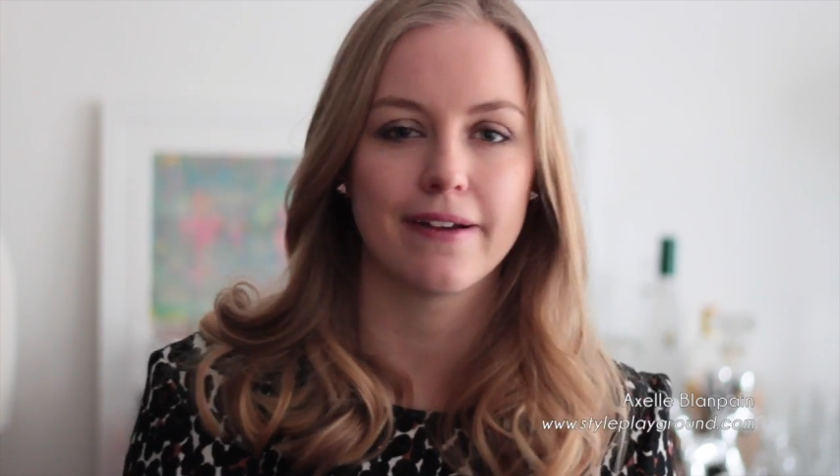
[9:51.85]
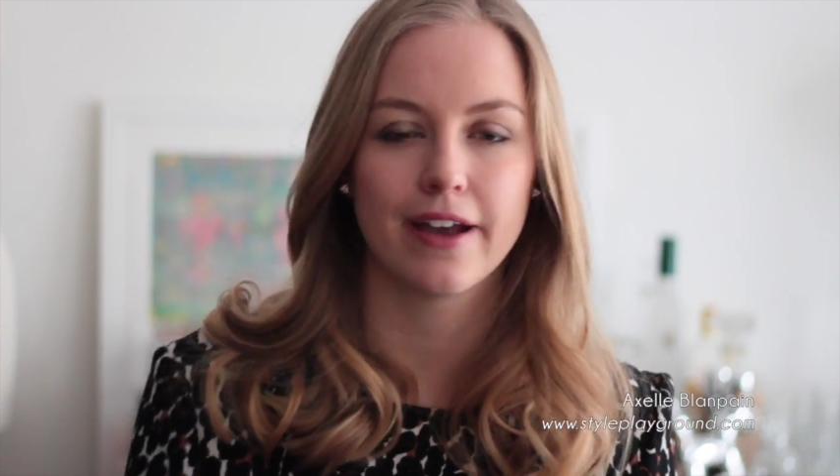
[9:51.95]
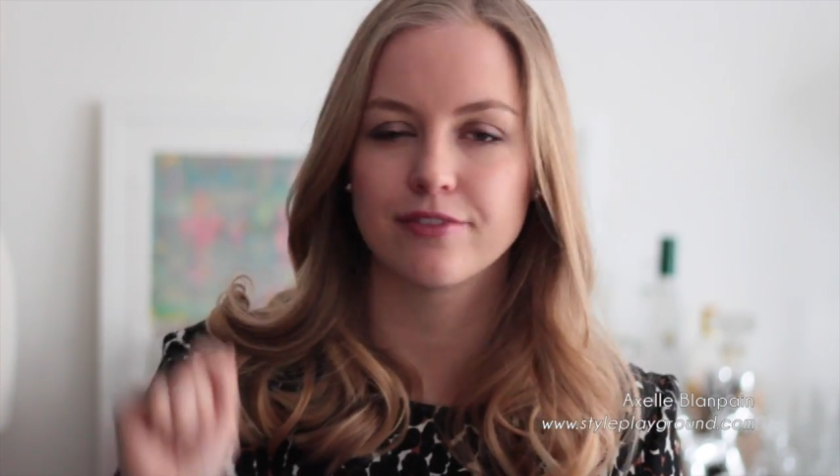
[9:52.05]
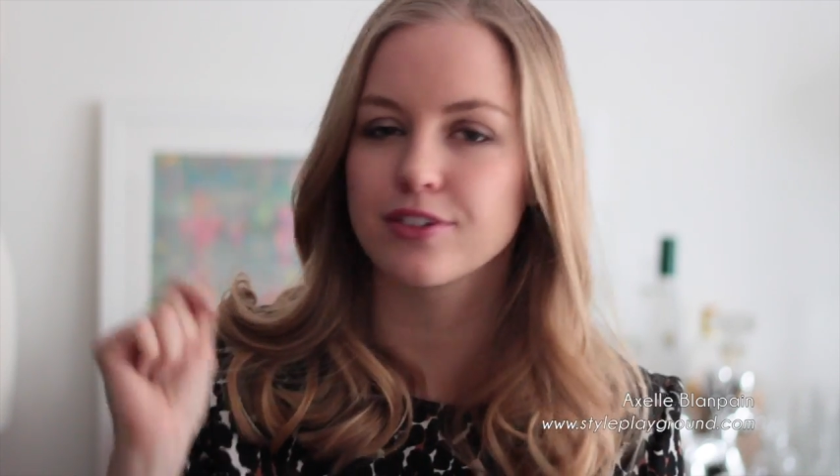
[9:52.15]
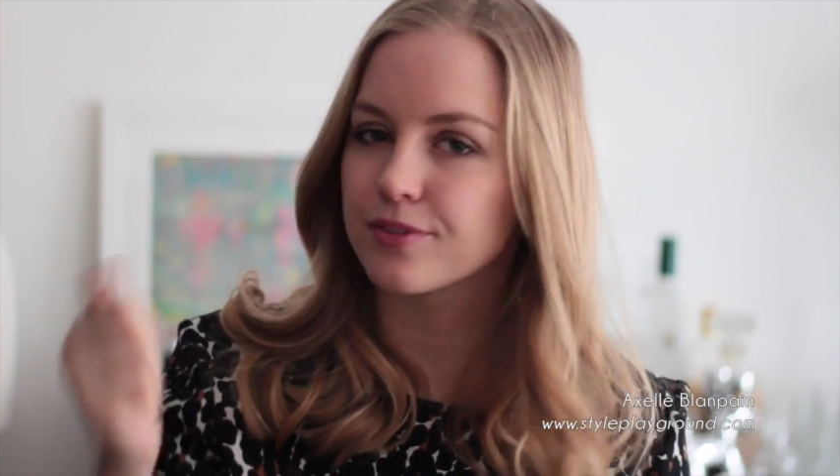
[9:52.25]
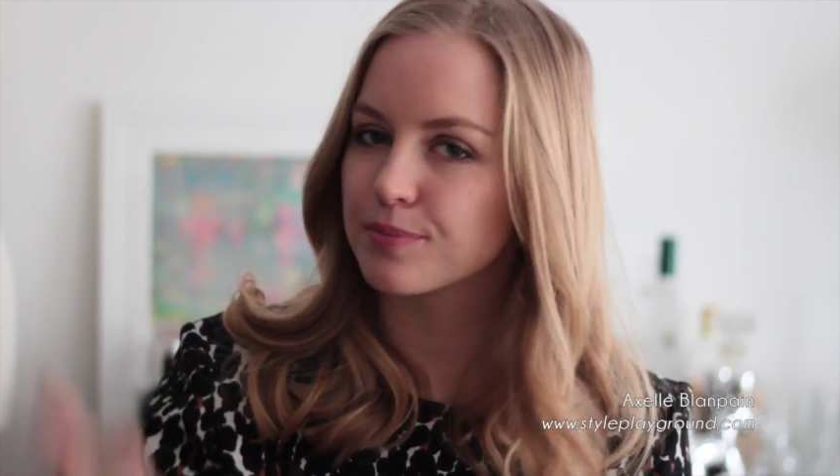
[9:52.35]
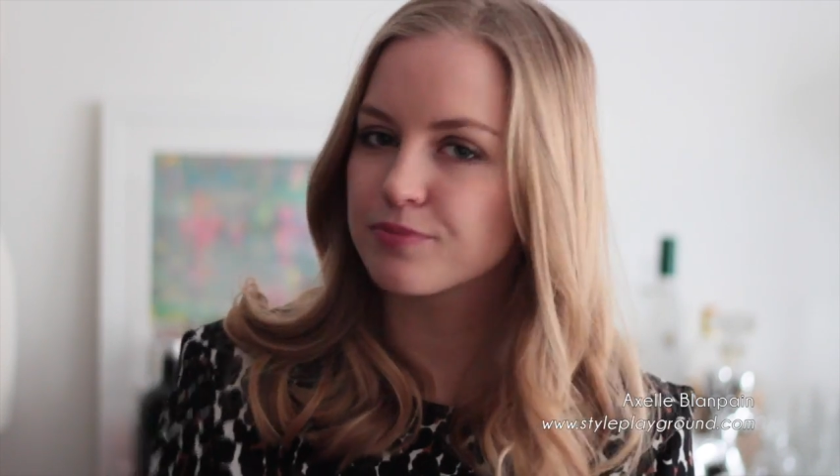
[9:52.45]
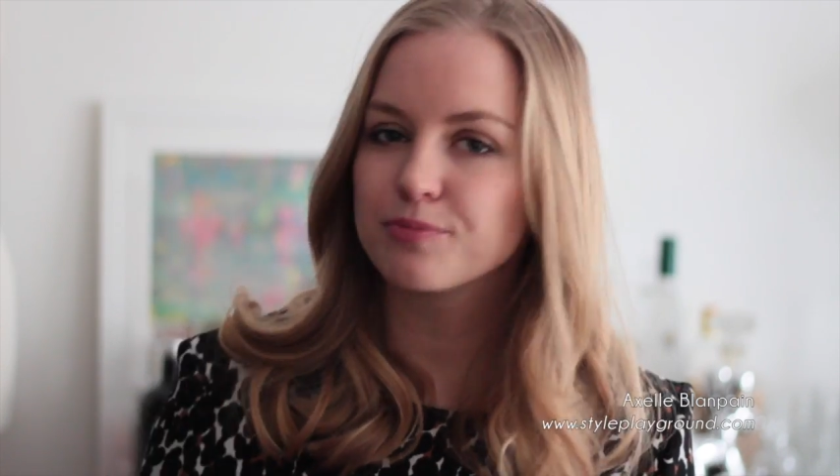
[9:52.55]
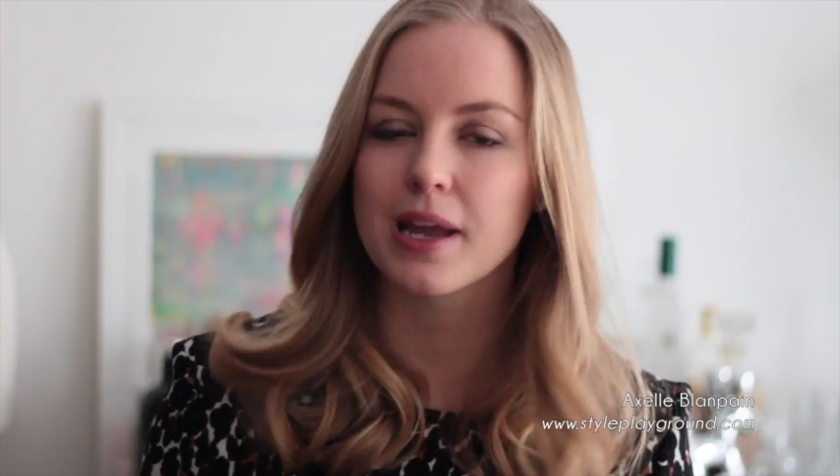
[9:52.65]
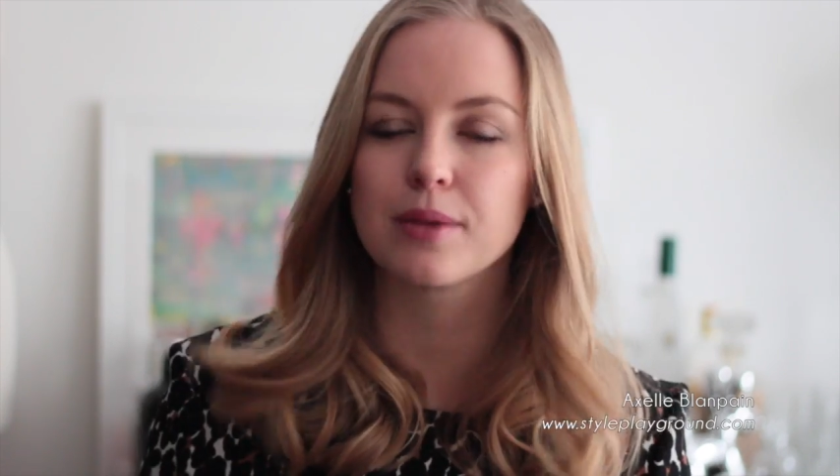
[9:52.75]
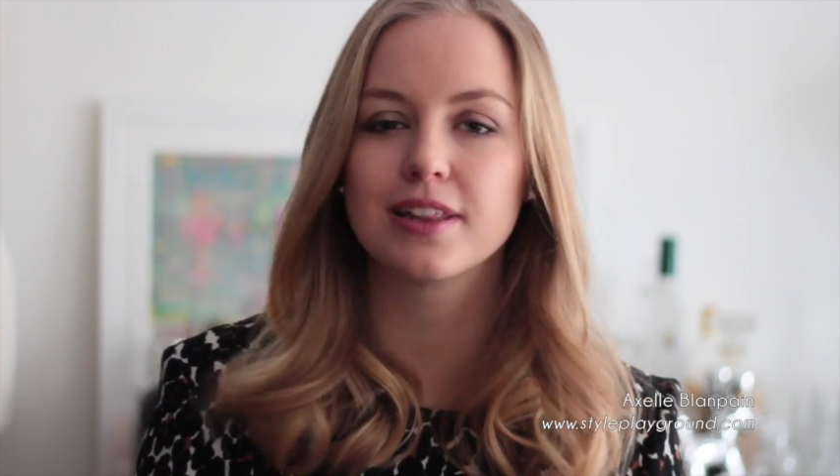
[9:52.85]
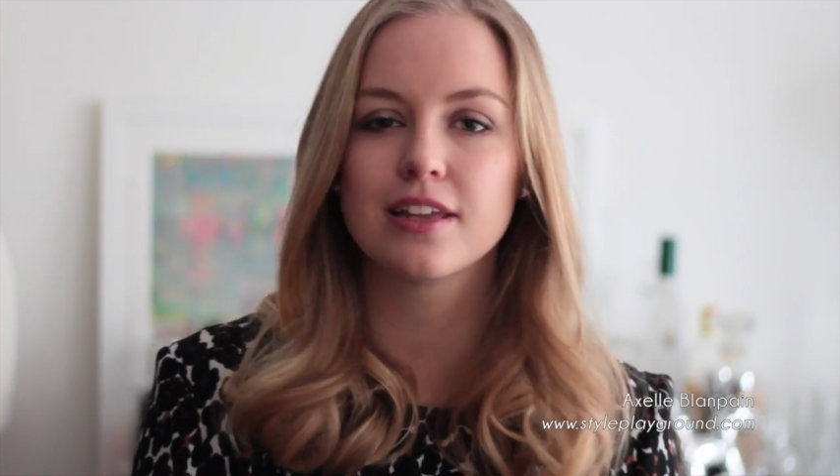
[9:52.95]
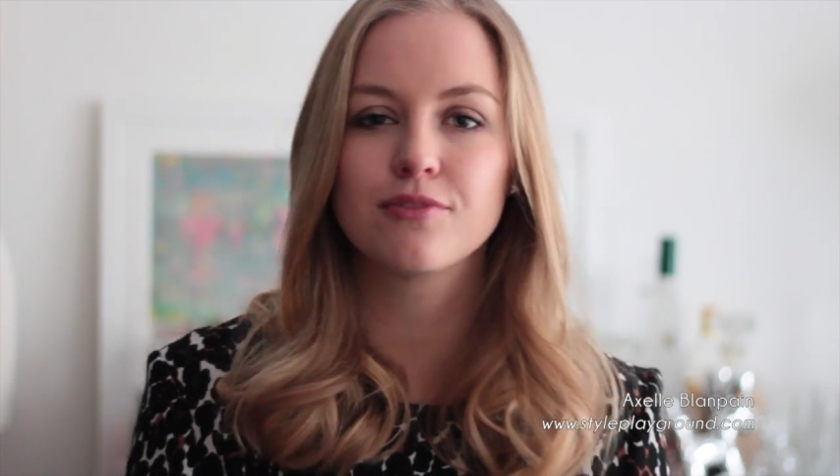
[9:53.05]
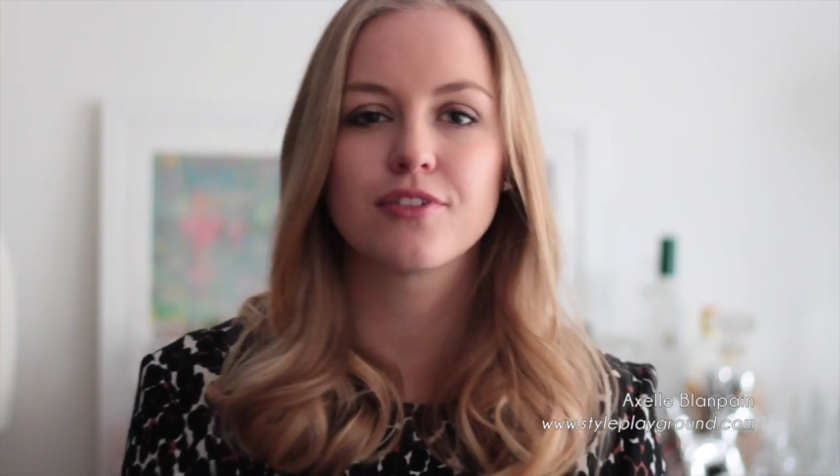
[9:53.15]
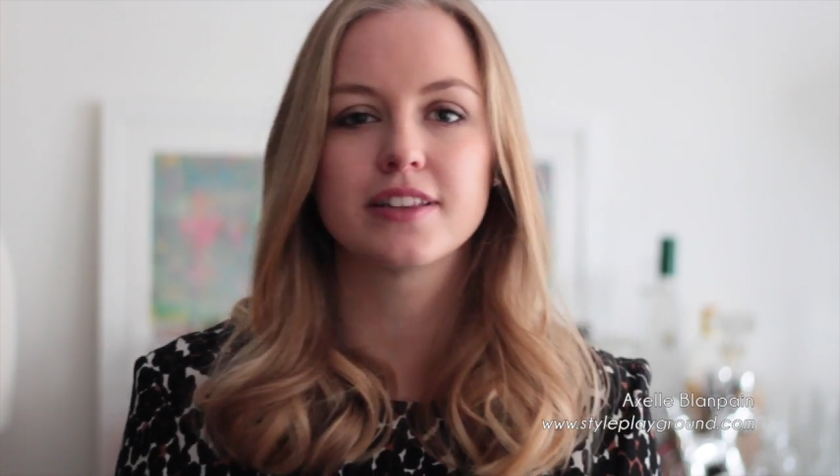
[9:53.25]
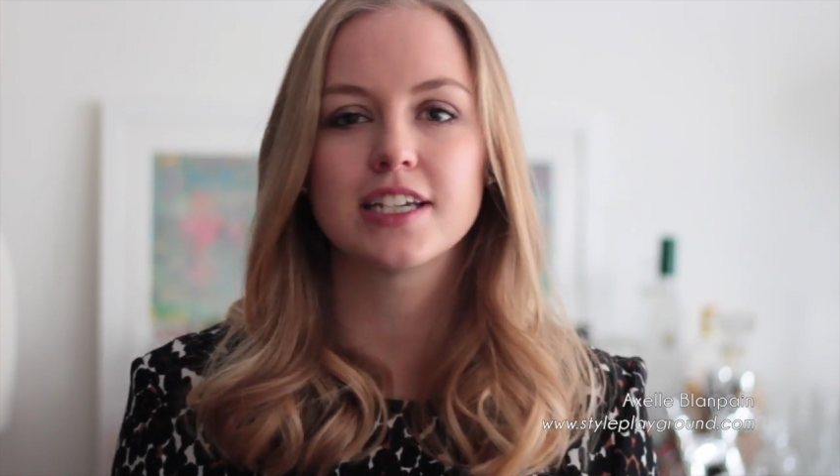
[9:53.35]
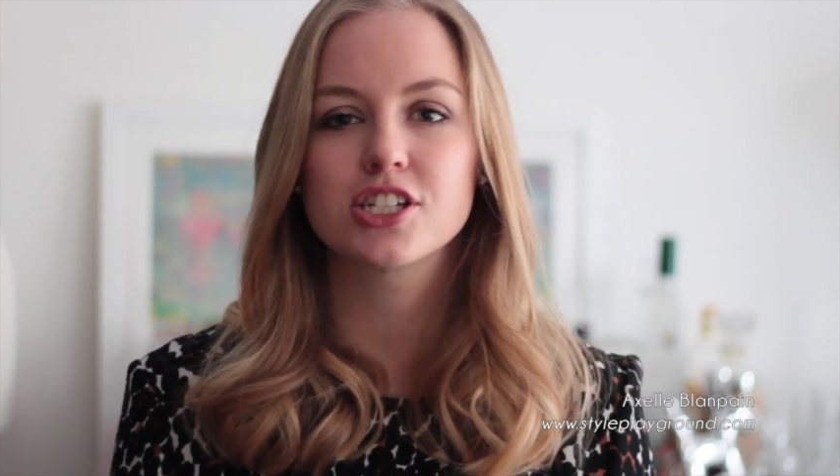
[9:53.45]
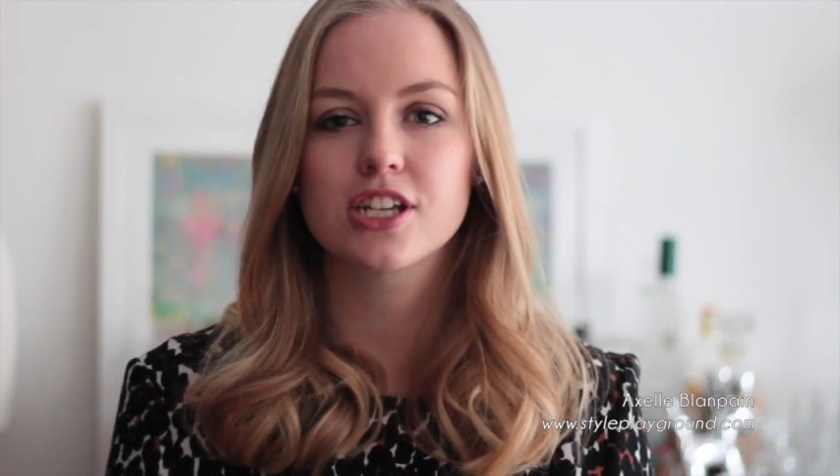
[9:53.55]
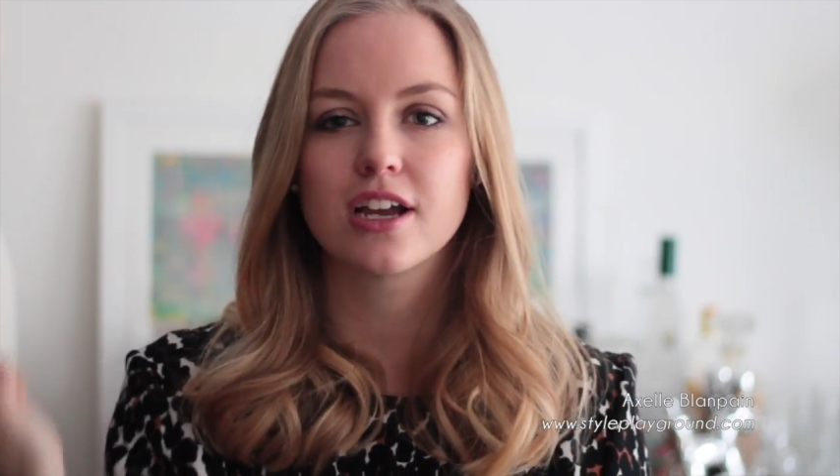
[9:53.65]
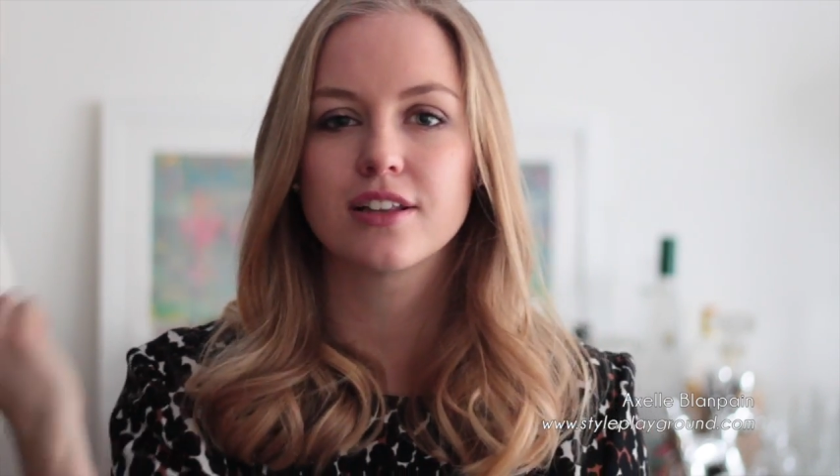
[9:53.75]
I had a Maybelline
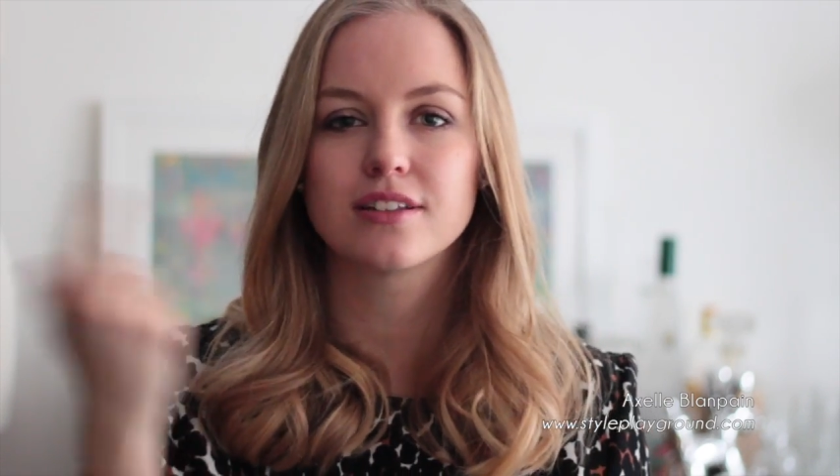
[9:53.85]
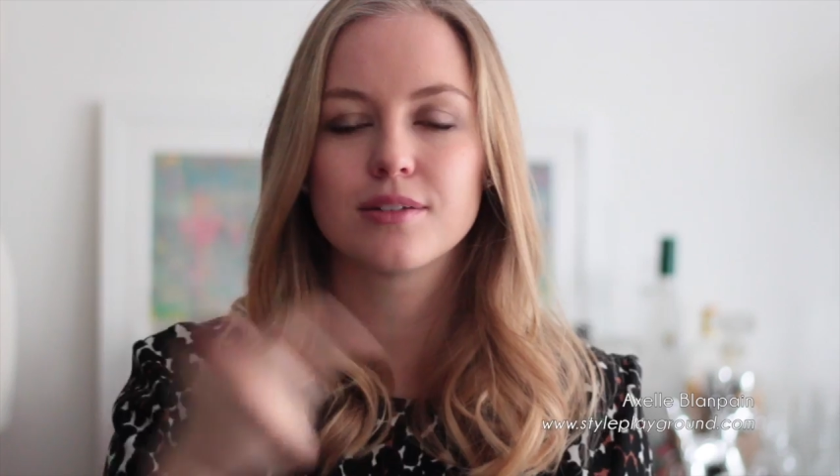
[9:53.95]
foundation,